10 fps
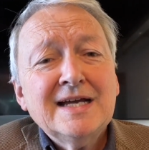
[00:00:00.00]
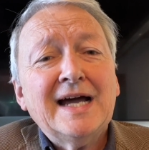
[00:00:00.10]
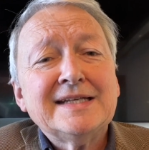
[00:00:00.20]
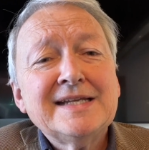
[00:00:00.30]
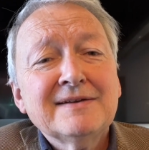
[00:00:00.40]

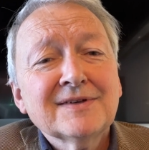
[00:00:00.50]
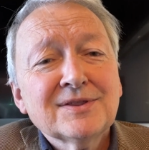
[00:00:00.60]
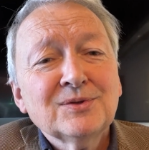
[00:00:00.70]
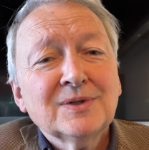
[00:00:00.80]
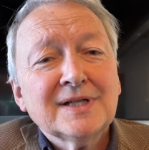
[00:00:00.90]
I never
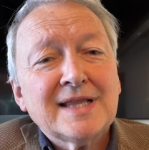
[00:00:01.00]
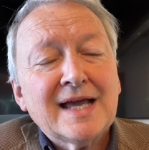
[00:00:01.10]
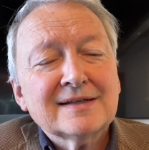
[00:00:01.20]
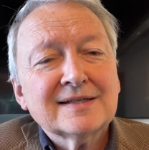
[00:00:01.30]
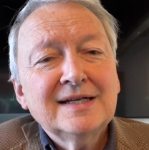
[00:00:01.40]
thought of
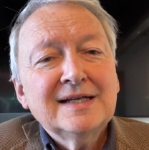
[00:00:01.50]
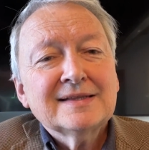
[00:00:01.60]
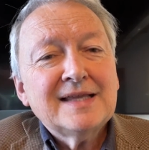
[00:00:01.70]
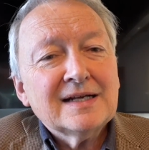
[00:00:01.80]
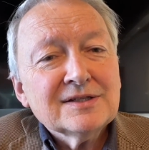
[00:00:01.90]
that,
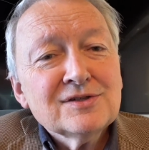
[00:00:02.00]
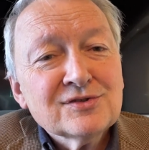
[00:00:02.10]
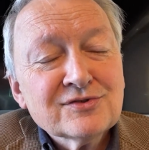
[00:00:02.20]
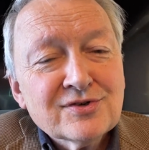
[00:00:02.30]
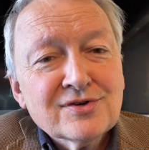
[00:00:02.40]
that
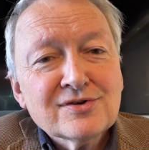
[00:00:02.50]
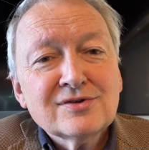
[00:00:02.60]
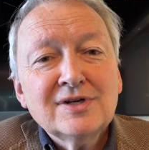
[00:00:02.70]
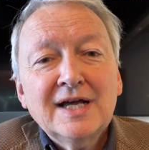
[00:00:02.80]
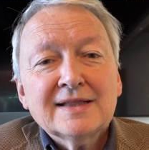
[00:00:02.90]
is
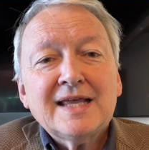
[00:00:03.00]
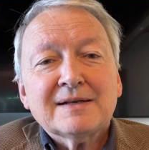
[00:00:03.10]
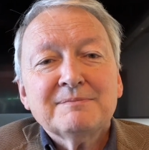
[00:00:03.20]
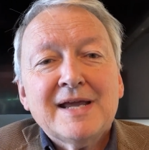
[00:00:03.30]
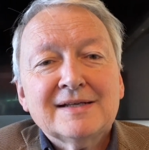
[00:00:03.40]
true,
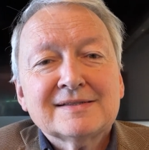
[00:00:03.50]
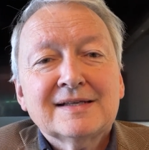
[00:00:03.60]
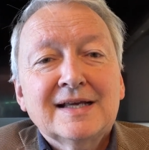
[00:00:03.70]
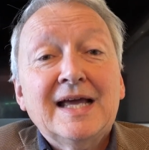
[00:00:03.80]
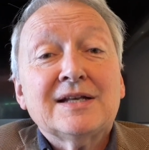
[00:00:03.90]
that makes
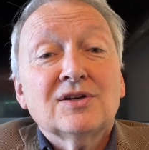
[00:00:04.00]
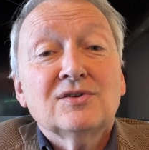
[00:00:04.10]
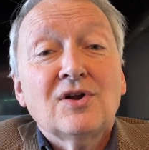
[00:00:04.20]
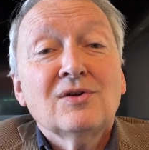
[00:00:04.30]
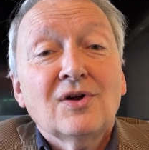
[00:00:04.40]
it
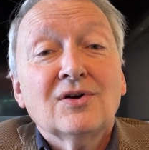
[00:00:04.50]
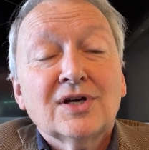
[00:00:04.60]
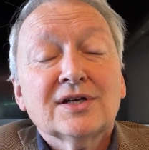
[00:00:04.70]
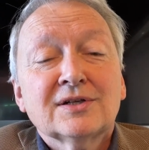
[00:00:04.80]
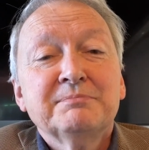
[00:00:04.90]
no
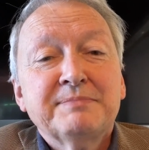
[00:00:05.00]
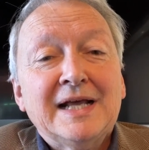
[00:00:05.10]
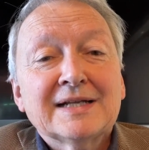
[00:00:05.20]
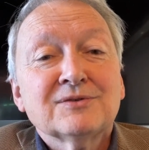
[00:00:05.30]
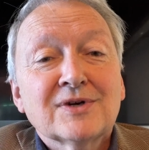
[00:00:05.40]
longer a
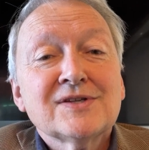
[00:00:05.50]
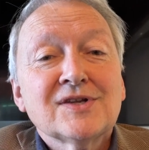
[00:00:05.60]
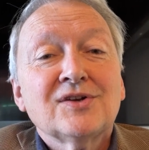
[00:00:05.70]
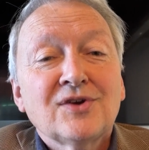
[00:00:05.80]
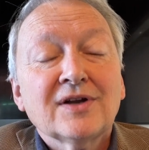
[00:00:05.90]
compelling
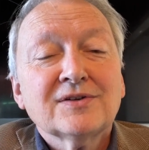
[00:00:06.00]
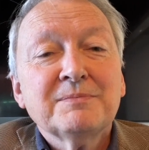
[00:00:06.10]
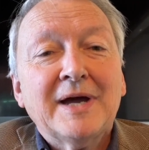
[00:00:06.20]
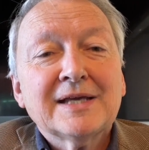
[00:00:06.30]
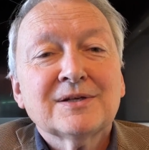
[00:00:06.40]
reason not to
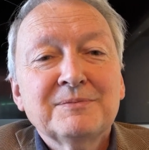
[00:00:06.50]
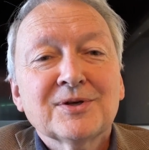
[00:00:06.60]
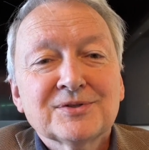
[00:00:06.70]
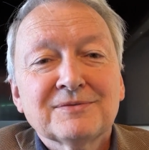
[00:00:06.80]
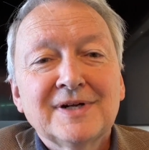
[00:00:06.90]
buy
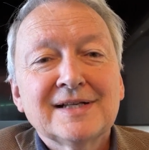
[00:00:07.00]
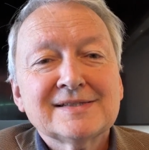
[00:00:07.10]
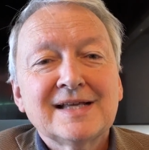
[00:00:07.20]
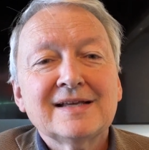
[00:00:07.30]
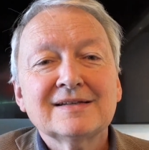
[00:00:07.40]
commercial real
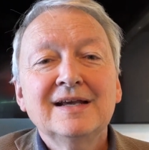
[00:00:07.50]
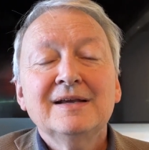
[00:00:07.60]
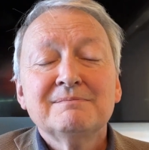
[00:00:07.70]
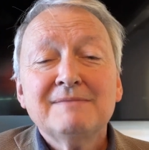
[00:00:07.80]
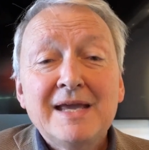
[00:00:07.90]
estate,
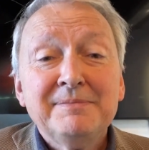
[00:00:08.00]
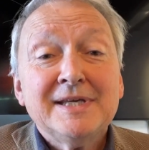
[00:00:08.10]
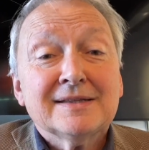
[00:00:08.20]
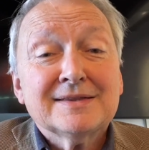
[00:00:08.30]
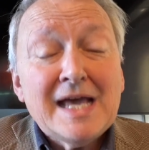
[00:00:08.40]

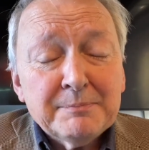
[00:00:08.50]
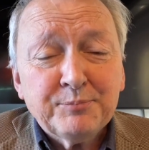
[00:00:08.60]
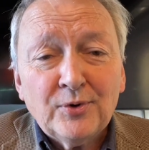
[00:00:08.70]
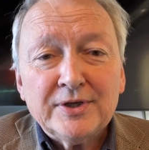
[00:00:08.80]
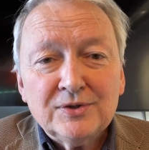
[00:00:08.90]
maybe at that
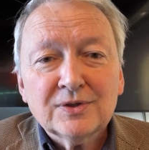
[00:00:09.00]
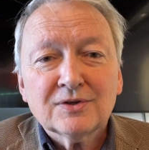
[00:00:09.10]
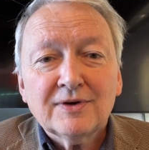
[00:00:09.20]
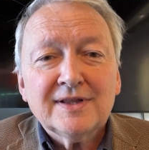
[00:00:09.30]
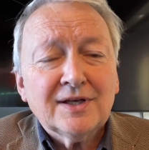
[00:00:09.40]
point you'd
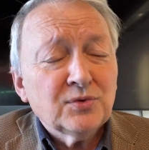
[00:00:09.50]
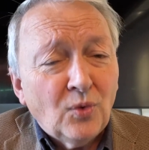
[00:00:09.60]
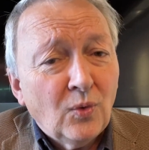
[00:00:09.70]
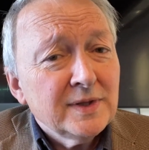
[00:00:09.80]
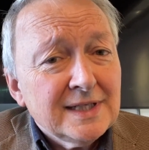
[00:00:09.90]
agree that
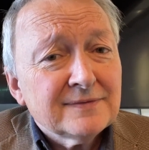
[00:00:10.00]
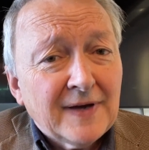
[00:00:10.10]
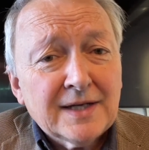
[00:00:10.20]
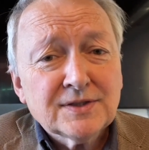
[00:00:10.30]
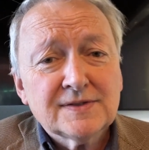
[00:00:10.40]
all the
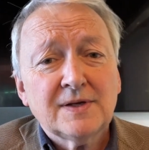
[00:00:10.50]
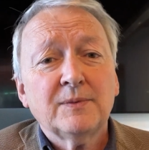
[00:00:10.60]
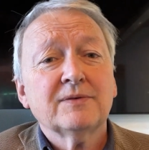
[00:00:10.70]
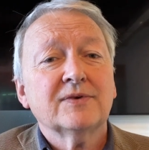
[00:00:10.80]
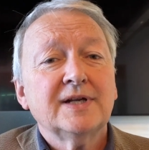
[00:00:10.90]
advantages that
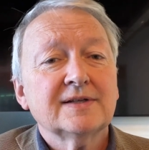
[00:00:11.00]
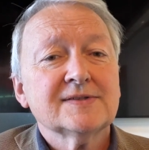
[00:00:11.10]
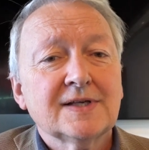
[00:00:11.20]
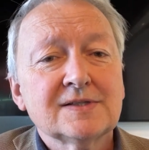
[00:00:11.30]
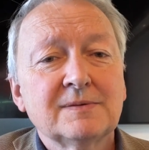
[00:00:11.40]
we've already
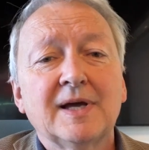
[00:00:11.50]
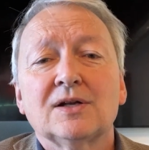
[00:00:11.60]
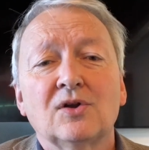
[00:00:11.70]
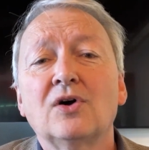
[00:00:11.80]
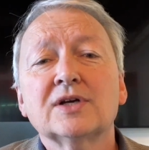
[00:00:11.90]
discussed
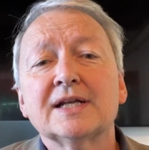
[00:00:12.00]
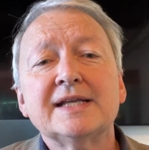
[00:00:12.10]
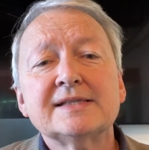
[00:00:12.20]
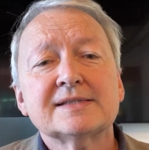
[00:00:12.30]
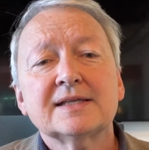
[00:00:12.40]
about, longer
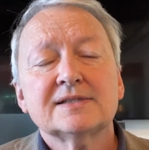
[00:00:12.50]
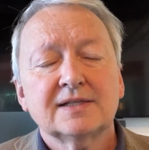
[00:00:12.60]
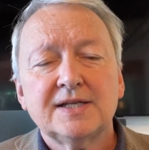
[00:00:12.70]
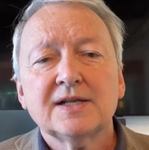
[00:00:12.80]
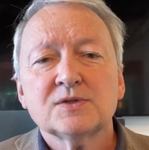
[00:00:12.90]
lease things, the
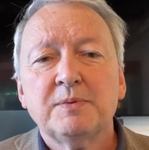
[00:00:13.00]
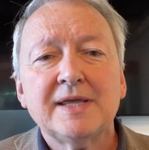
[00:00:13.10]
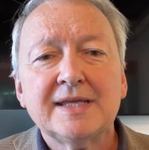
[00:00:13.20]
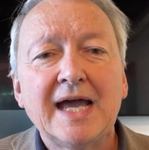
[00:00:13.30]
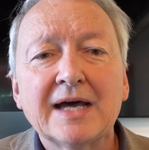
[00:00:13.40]
tenants
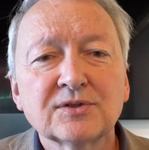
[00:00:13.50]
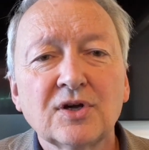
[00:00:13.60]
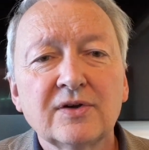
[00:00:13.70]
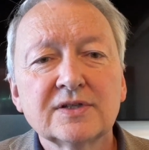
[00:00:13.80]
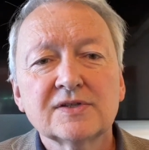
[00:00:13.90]
pay the
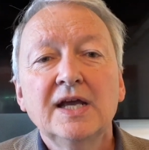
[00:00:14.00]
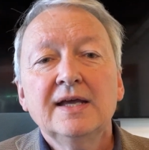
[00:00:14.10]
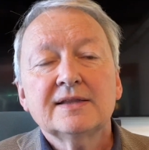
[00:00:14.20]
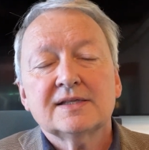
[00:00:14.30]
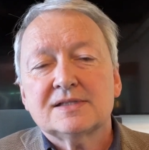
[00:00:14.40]
outgoings,
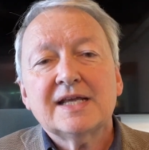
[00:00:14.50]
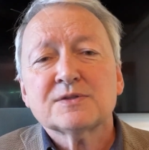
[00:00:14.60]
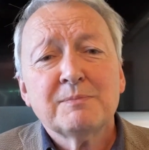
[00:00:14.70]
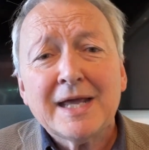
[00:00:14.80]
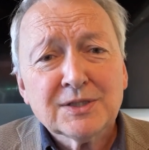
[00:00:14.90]
there's
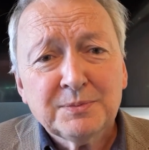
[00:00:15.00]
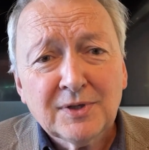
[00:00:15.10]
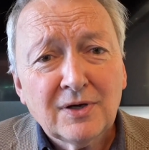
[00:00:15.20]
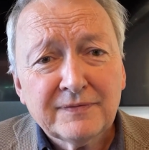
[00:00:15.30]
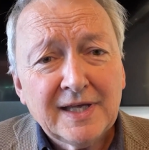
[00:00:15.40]
less
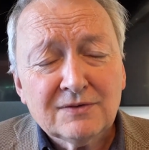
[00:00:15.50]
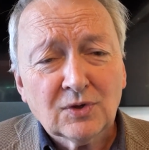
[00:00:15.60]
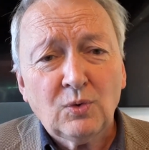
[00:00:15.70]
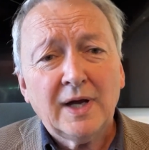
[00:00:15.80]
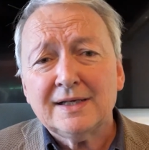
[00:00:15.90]
management overhead
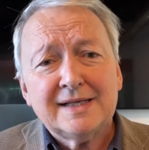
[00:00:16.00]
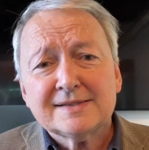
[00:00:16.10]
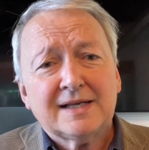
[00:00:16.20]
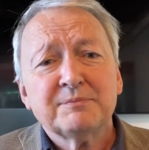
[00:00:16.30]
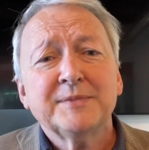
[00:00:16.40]
required,
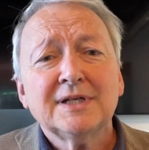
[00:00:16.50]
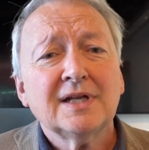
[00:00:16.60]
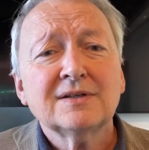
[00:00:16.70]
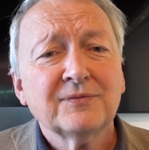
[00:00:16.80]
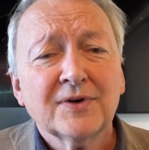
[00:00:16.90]
less government
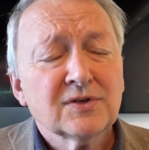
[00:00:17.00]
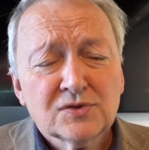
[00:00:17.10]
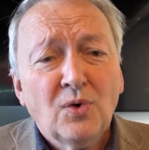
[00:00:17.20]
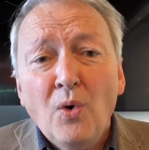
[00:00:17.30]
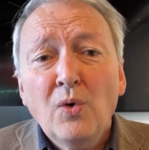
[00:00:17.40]

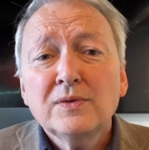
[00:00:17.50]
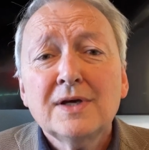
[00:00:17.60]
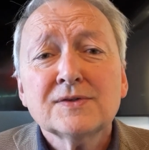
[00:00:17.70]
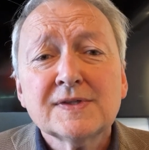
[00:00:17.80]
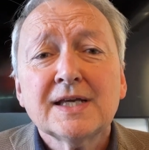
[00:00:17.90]
interference, all
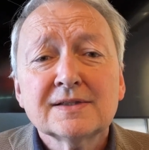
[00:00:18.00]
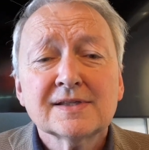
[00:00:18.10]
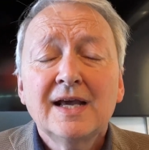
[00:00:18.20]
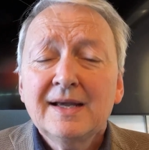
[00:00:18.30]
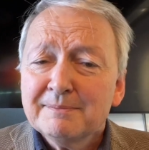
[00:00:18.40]
those
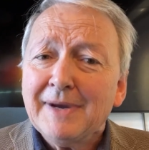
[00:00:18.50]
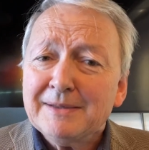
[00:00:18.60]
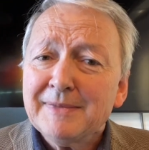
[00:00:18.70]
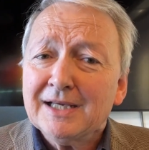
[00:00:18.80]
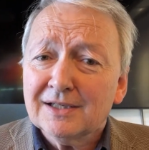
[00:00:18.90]
things
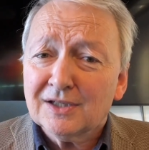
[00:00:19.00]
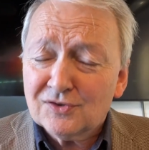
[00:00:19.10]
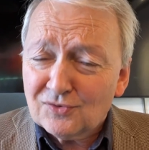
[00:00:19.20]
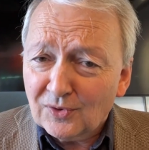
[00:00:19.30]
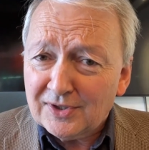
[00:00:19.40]
might make it
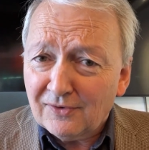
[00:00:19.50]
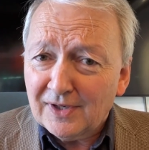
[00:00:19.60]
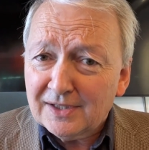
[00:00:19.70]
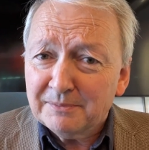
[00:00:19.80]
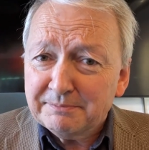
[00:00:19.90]

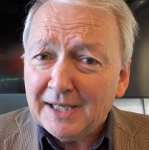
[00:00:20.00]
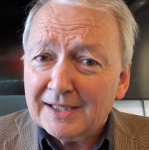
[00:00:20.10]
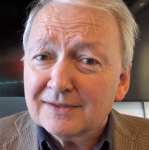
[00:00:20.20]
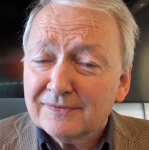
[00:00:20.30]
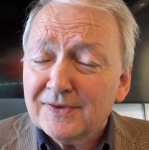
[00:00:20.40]
extraordinarily
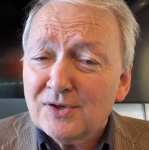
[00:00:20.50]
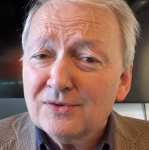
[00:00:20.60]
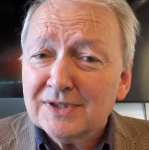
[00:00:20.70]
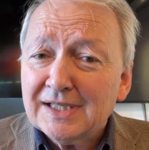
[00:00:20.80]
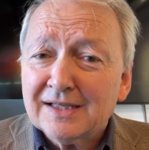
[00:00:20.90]
compelling for
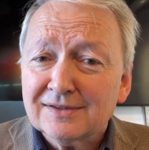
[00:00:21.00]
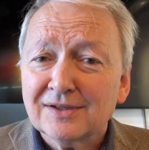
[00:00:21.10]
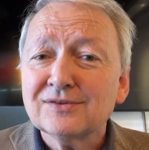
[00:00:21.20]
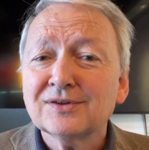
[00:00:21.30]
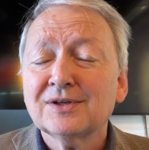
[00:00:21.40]
you to get
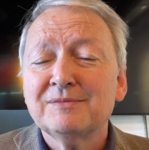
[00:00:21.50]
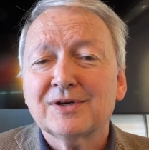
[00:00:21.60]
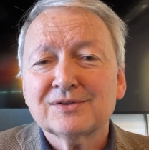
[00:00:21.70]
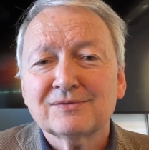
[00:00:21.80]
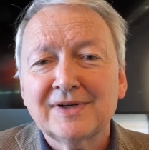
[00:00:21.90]
into
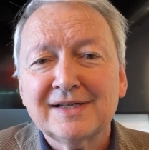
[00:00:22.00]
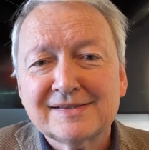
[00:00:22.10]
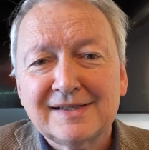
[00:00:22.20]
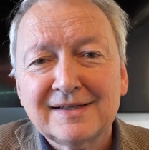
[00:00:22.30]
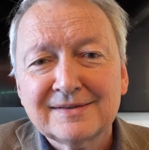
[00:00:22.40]
commercial real
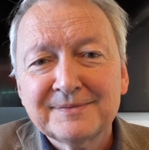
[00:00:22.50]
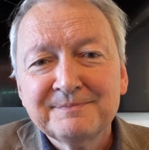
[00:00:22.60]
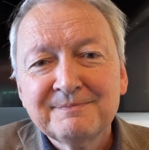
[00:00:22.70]
estate.